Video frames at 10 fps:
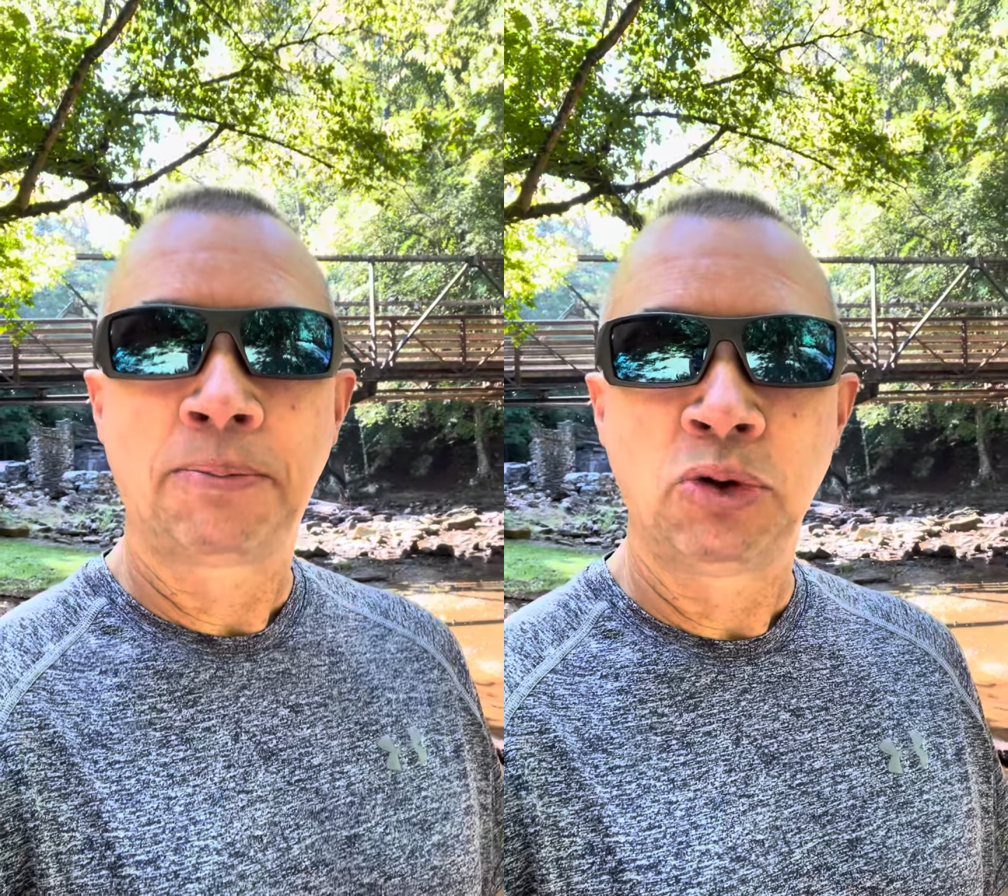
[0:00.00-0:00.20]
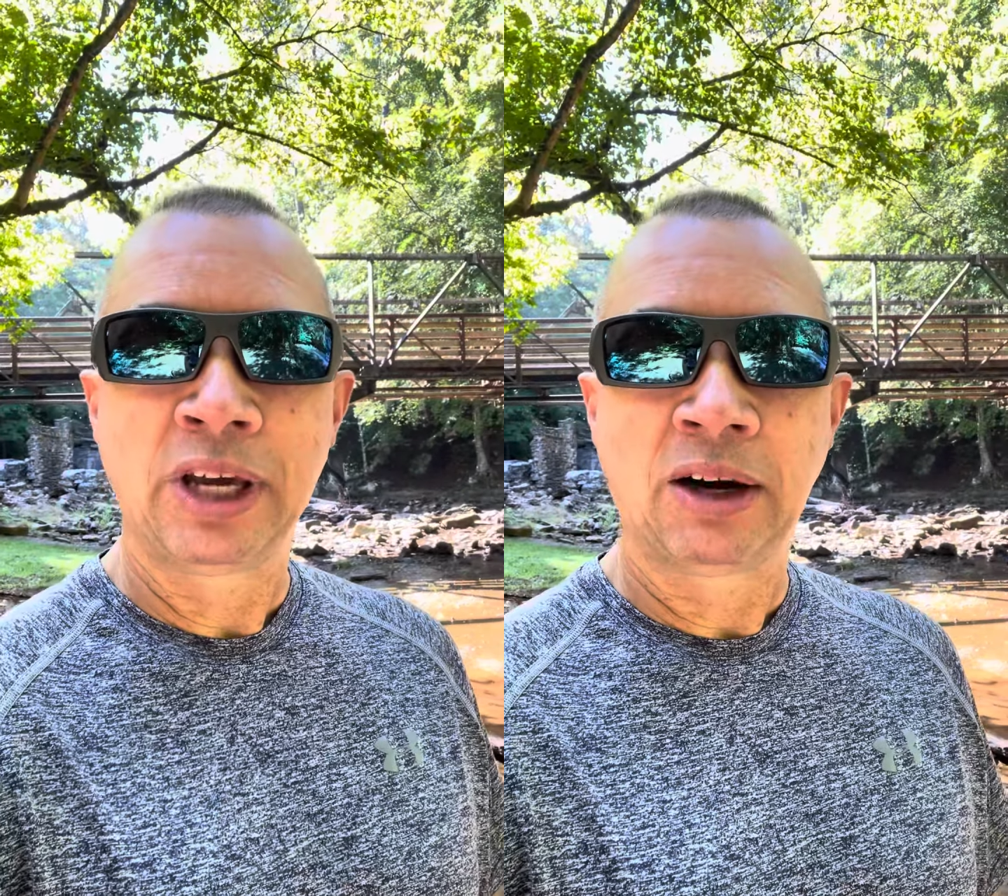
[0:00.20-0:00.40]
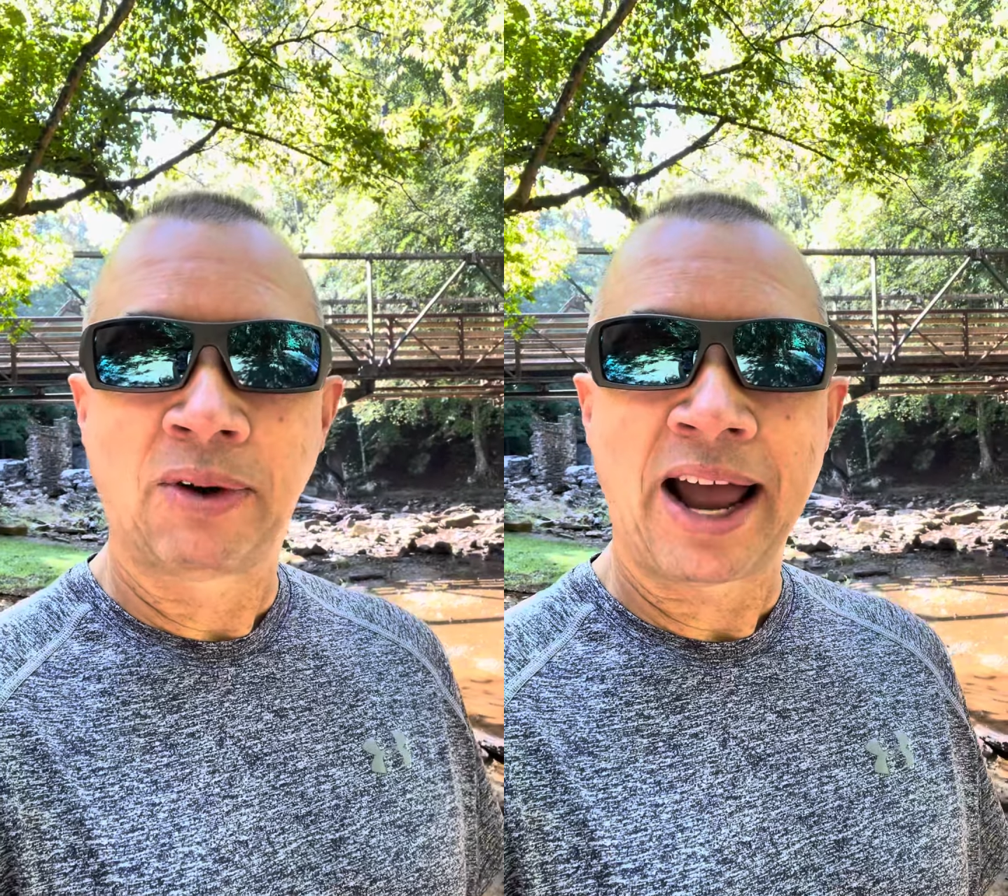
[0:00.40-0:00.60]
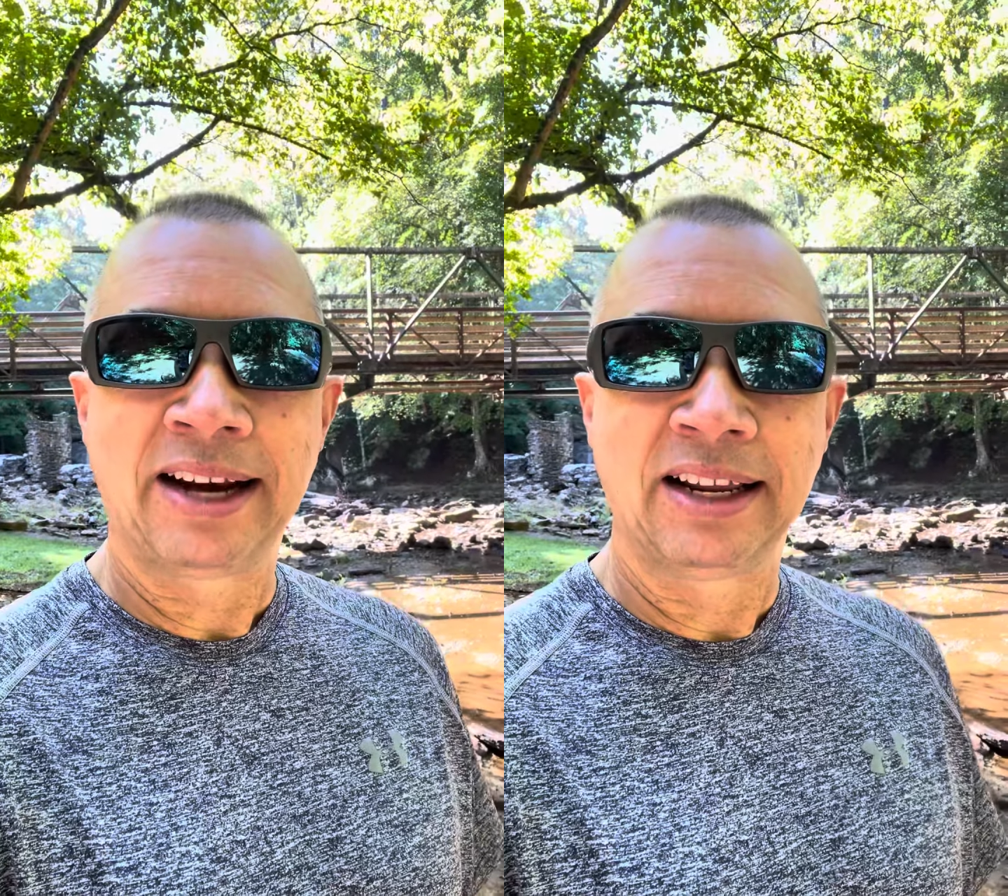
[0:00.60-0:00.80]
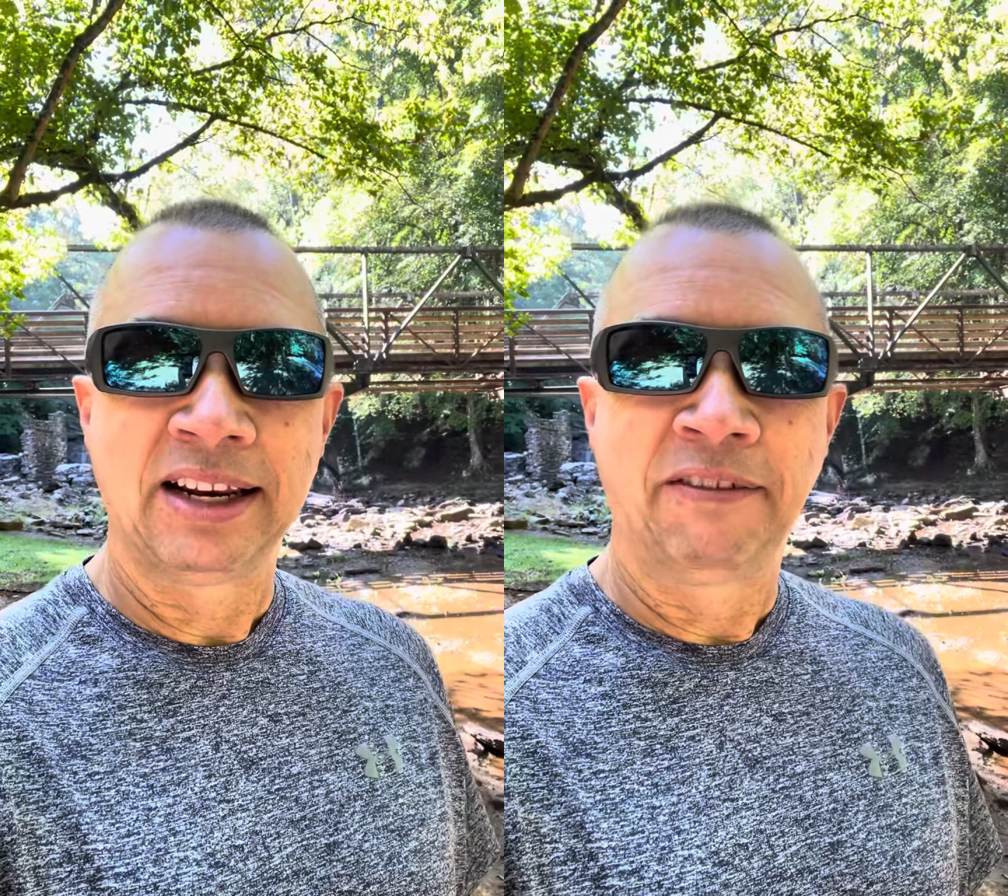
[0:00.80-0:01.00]
you get it
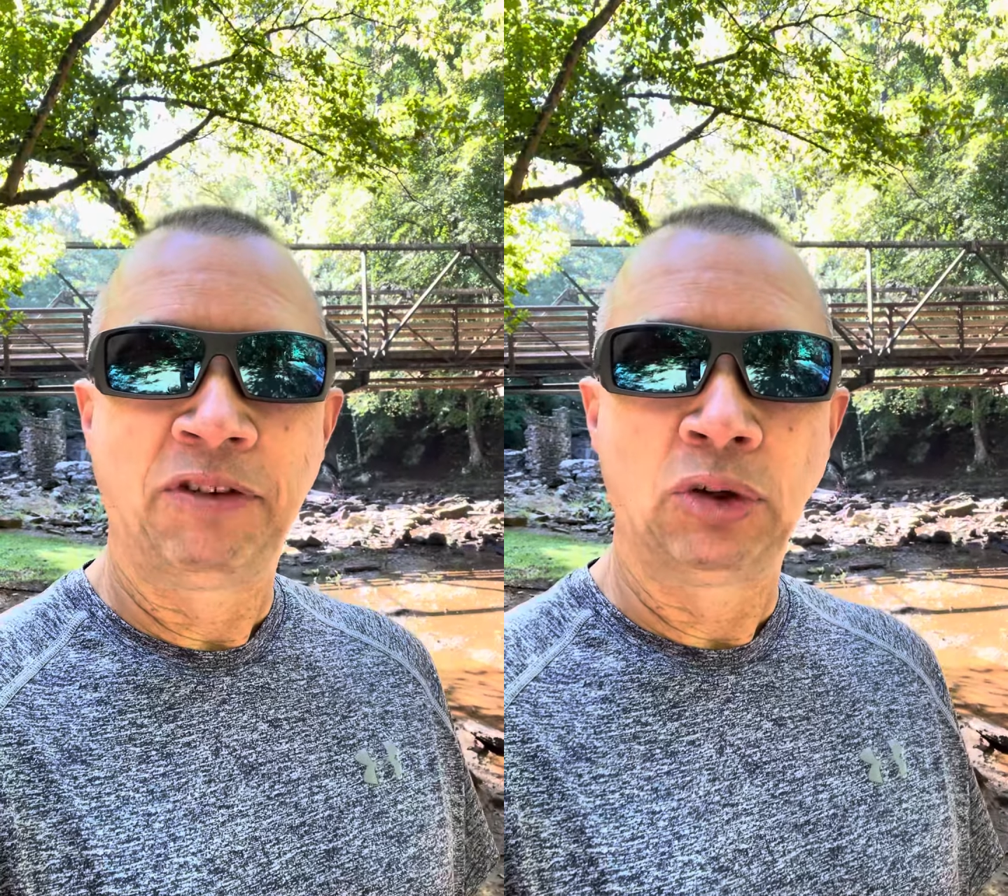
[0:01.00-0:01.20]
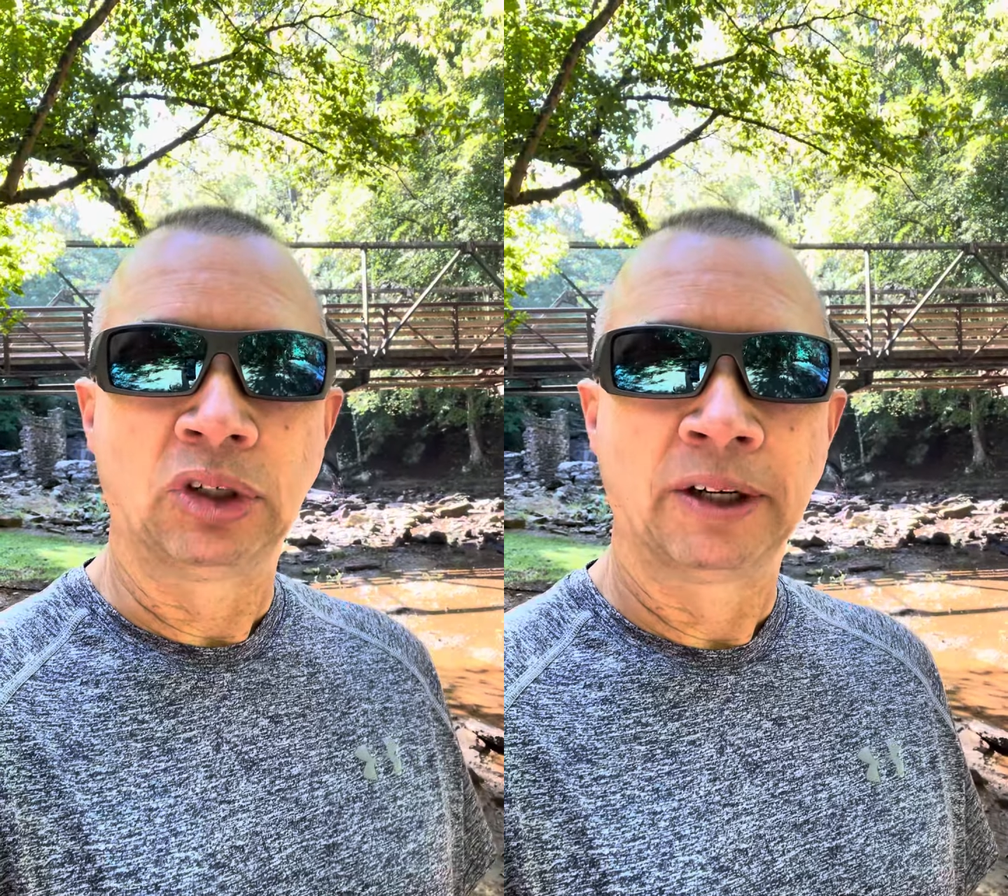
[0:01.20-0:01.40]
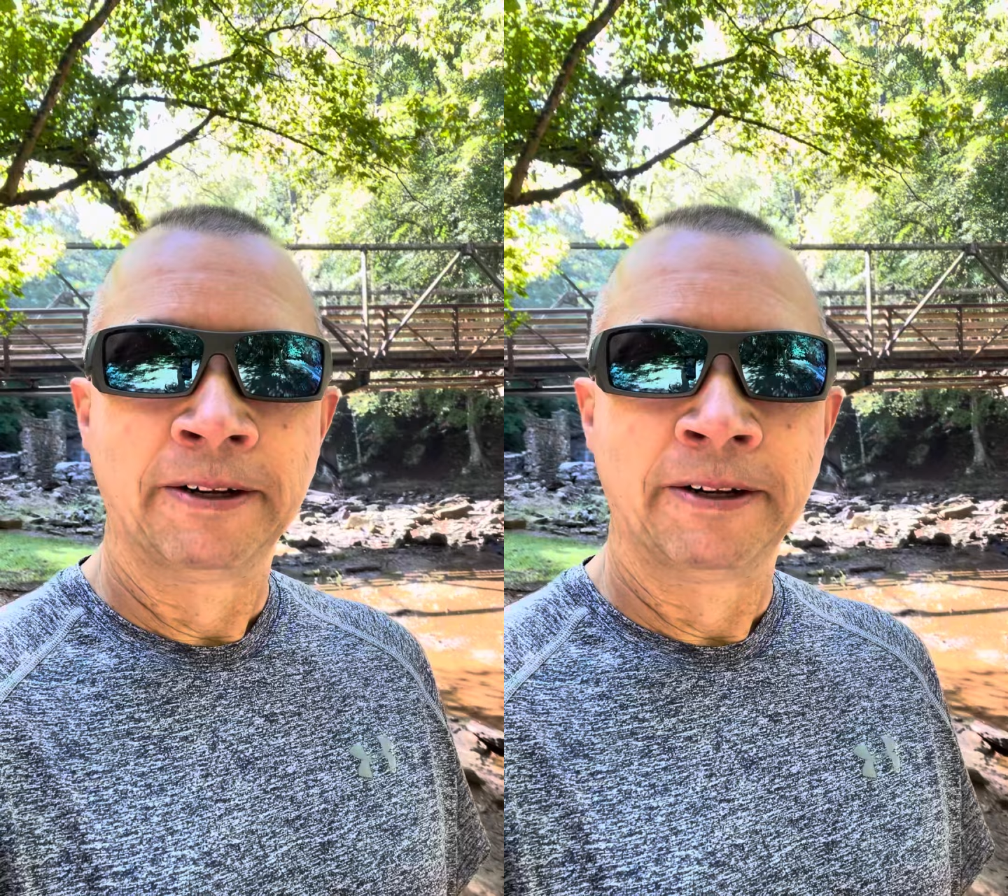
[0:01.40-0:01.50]
right in the future